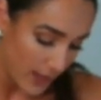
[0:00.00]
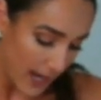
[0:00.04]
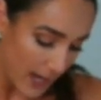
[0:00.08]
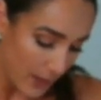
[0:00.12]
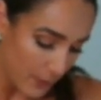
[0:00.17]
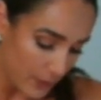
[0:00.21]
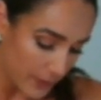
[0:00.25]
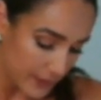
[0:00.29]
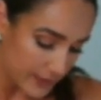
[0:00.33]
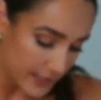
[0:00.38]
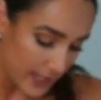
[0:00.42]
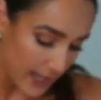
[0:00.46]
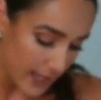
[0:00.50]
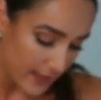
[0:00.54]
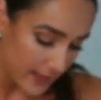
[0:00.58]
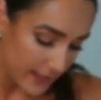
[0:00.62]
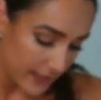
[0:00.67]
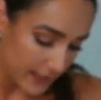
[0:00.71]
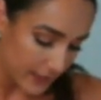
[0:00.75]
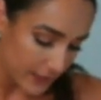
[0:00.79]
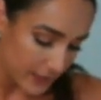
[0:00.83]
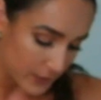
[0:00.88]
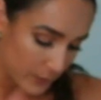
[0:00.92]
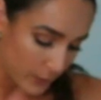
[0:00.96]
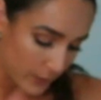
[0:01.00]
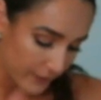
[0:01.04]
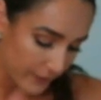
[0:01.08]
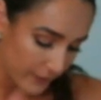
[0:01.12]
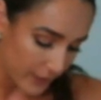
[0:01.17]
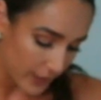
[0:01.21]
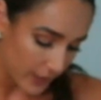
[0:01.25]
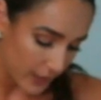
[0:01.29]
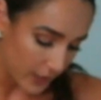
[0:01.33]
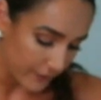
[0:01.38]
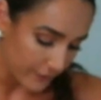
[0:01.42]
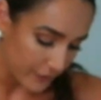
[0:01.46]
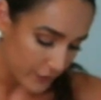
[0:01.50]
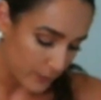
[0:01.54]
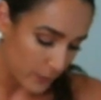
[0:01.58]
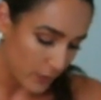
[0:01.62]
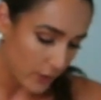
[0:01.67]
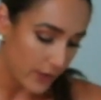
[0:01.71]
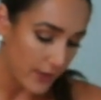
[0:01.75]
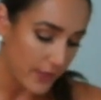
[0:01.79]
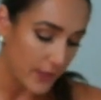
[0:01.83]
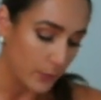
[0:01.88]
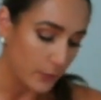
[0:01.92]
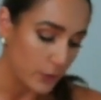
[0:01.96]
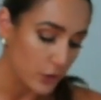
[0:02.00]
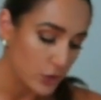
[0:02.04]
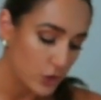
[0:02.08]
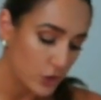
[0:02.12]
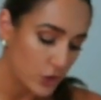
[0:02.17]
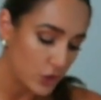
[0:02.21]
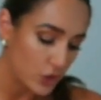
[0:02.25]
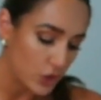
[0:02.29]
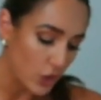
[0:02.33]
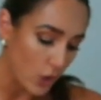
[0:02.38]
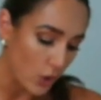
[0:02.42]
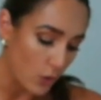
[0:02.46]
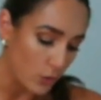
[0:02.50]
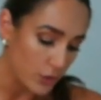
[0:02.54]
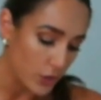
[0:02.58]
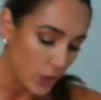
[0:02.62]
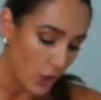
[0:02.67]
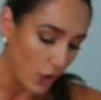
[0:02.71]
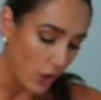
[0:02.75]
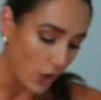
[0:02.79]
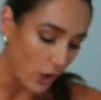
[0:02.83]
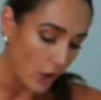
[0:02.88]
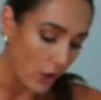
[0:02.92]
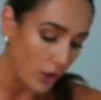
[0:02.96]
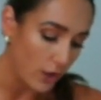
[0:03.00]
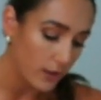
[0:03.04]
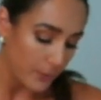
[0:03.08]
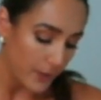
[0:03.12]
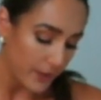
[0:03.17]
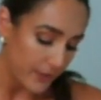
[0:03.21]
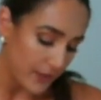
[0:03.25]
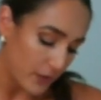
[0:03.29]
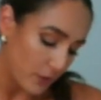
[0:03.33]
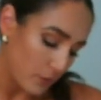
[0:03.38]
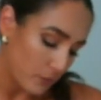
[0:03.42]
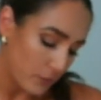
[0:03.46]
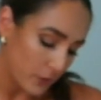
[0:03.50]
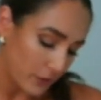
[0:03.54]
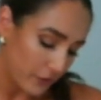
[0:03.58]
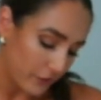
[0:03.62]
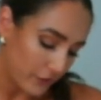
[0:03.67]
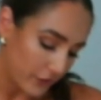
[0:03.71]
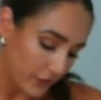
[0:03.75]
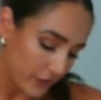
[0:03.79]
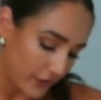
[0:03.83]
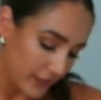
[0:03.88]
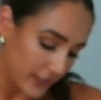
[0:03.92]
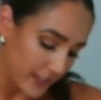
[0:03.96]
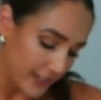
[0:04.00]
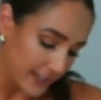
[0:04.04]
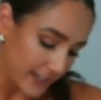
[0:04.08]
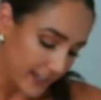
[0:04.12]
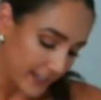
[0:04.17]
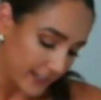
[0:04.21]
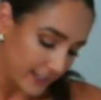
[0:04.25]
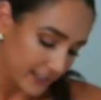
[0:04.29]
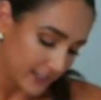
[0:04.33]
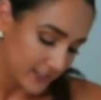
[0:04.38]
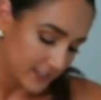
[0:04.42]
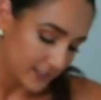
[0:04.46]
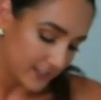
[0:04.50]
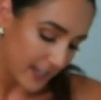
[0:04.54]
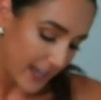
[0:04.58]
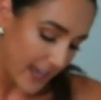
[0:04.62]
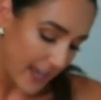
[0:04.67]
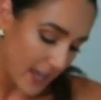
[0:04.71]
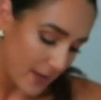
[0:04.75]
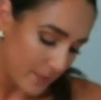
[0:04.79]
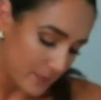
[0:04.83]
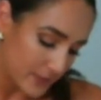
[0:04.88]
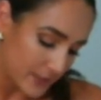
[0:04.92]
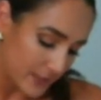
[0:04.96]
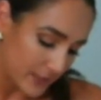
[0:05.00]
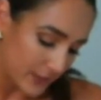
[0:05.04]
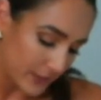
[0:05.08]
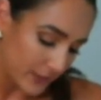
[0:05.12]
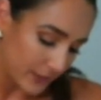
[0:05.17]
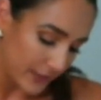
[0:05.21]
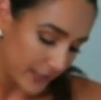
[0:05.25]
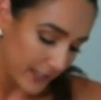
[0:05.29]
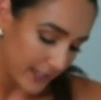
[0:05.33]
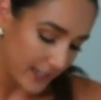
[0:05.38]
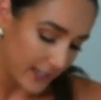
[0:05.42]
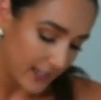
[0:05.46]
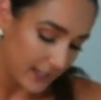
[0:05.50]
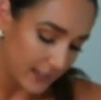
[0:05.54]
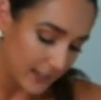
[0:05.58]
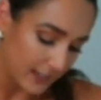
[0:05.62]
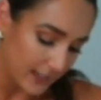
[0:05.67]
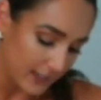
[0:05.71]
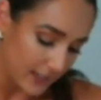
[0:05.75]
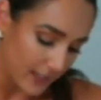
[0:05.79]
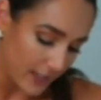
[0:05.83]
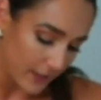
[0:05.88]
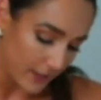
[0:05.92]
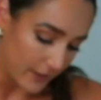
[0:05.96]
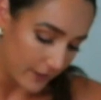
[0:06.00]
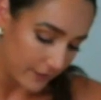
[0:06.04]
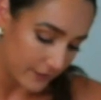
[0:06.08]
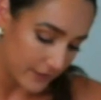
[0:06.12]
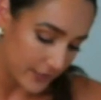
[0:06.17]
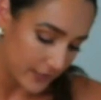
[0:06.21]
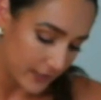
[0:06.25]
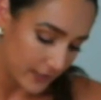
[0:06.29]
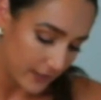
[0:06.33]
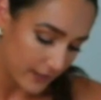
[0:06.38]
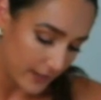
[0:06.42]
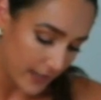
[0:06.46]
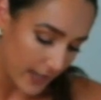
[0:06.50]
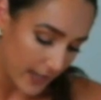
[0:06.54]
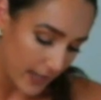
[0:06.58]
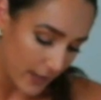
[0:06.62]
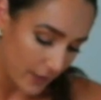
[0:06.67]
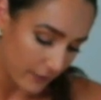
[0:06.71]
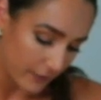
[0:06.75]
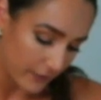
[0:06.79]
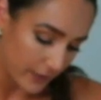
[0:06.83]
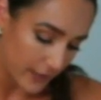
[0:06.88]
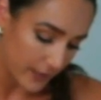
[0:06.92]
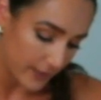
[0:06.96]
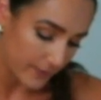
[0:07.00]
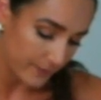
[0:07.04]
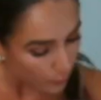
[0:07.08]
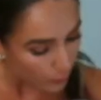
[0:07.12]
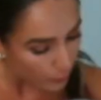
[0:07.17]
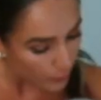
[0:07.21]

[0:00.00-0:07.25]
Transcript: I will say the heels weren't very comfortable and they were so tall, but they were beautiful and I absolutely loved that outfit.